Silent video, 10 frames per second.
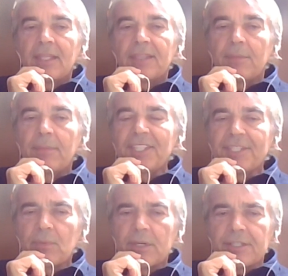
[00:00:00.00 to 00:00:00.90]
The
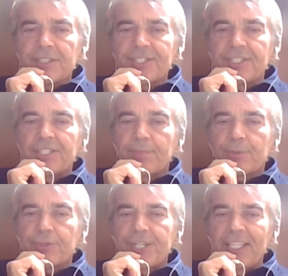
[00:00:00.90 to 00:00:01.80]
metaverse is
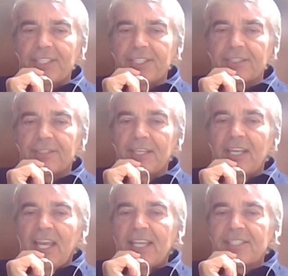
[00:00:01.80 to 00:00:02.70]
projected
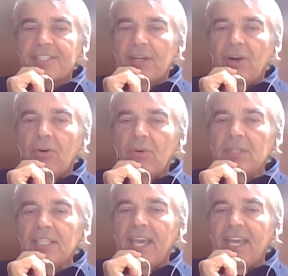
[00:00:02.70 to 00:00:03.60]
as the
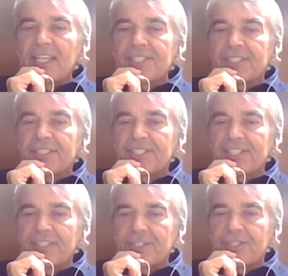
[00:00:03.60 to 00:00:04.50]
only exit
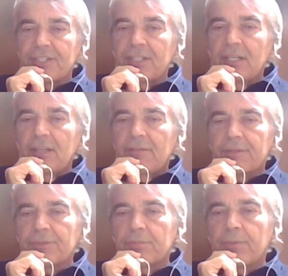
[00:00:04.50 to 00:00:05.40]
strategy
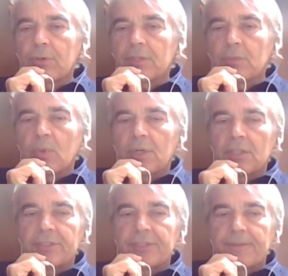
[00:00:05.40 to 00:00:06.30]
from the broken world.